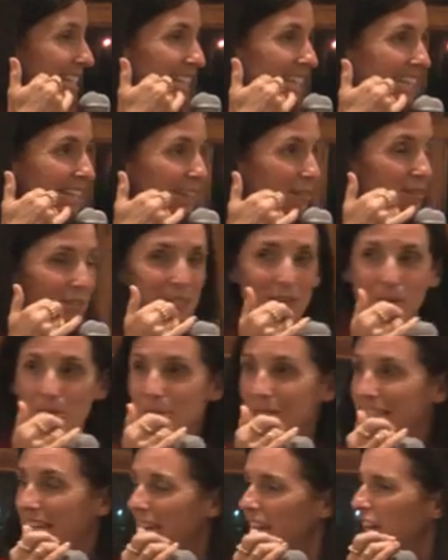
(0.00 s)
Like,
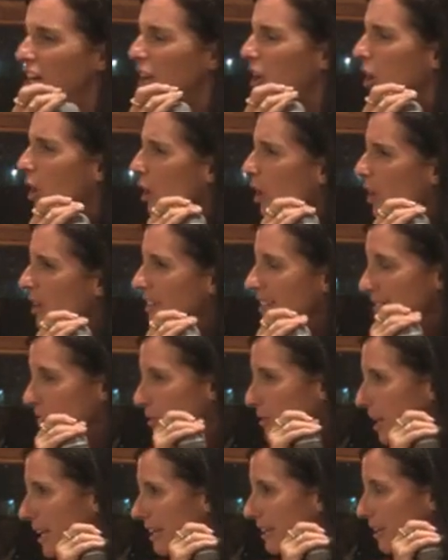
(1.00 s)
but, and then
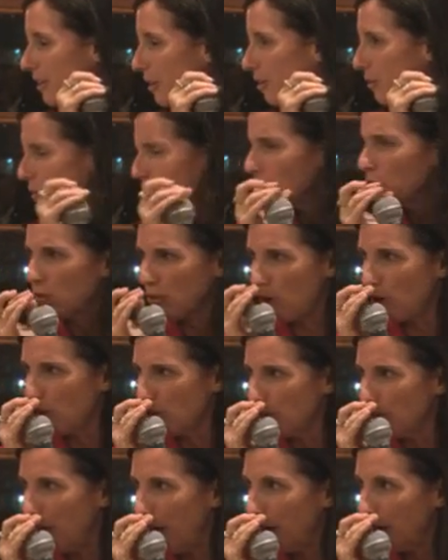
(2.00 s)
they're like, she'll call
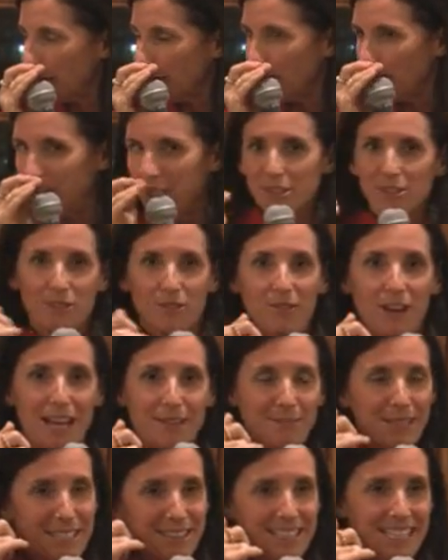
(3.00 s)
you back in a minute. So
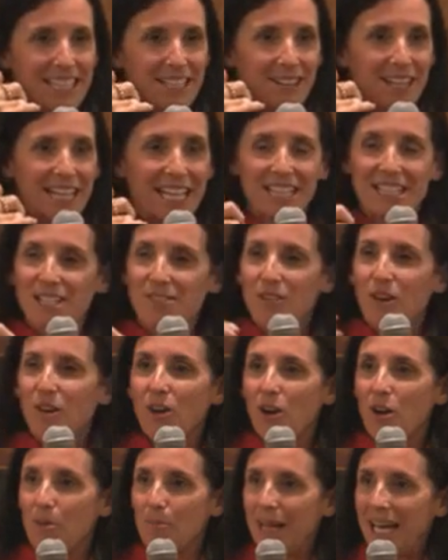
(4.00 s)
5 minutes later, I get this
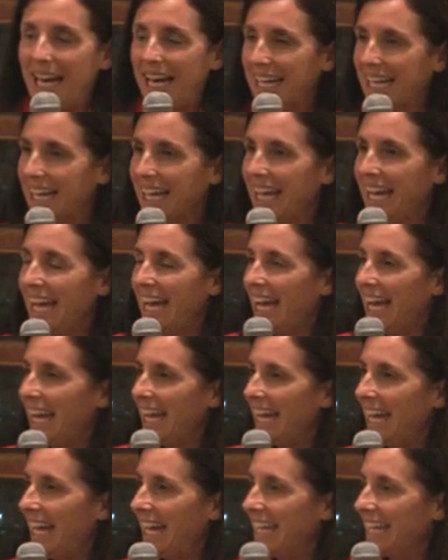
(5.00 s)
phone call back,
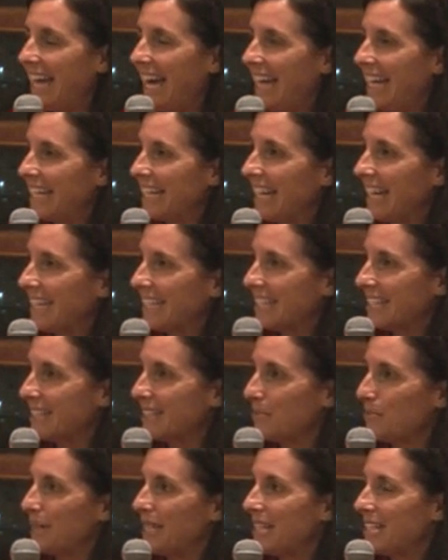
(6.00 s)
and I get
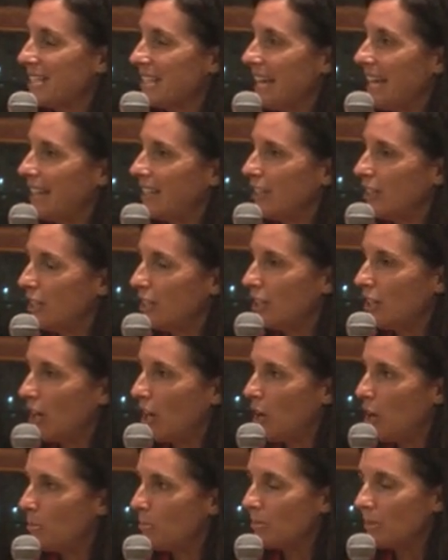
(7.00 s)
this speech that,
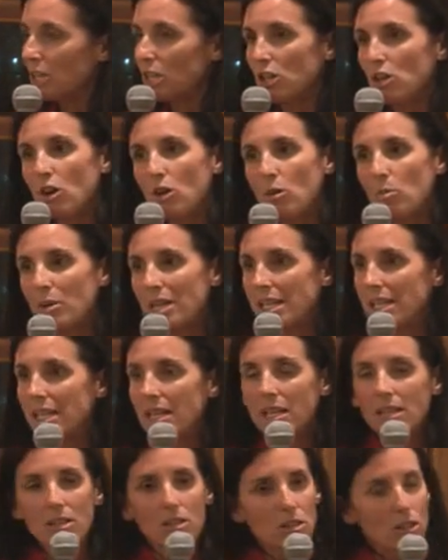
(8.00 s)
we
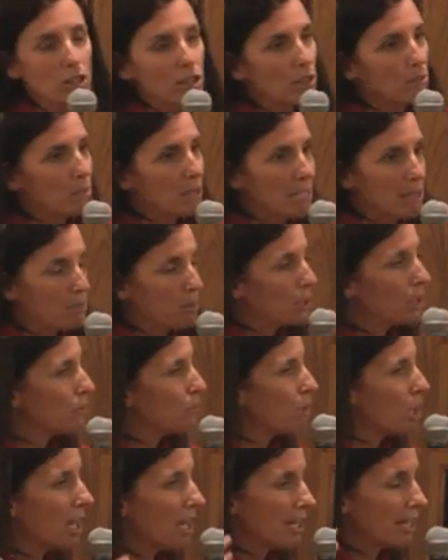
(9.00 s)
need good people to
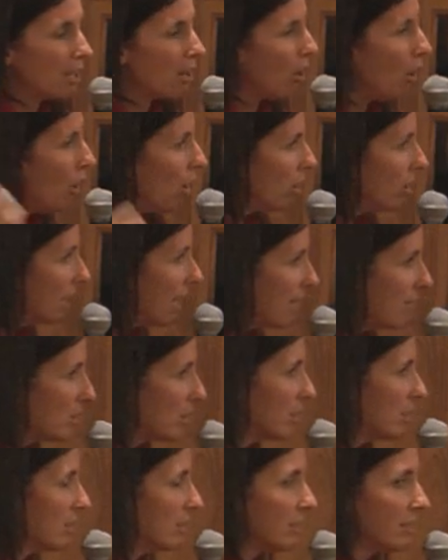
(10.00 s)
run at all
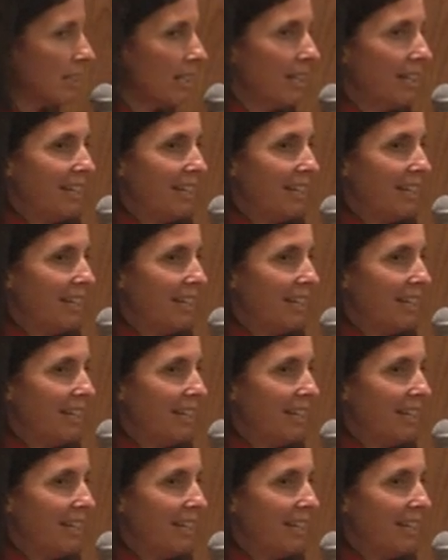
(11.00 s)
levels.